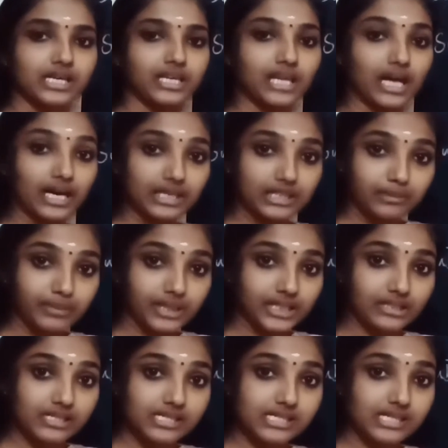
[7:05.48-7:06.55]
9
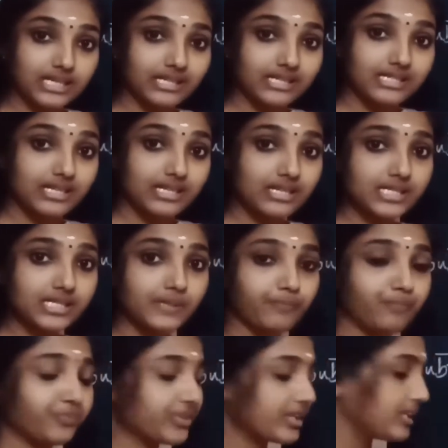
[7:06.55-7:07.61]
minus 6 is
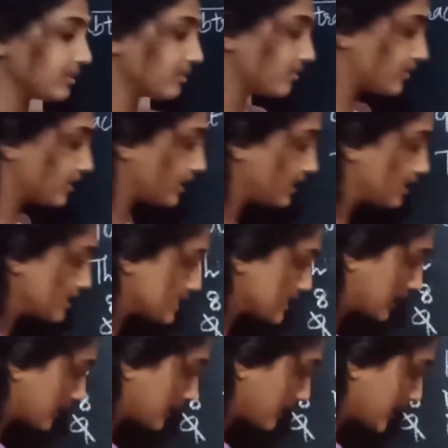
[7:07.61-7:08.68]
3.
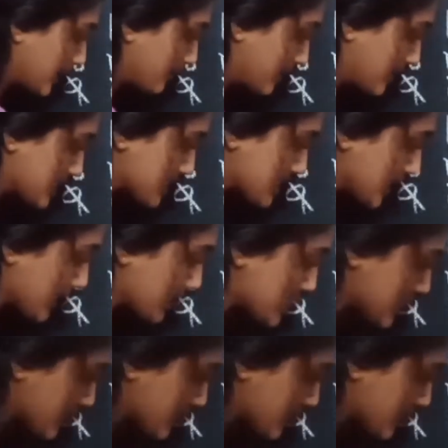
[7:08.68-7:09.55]
Taking away 6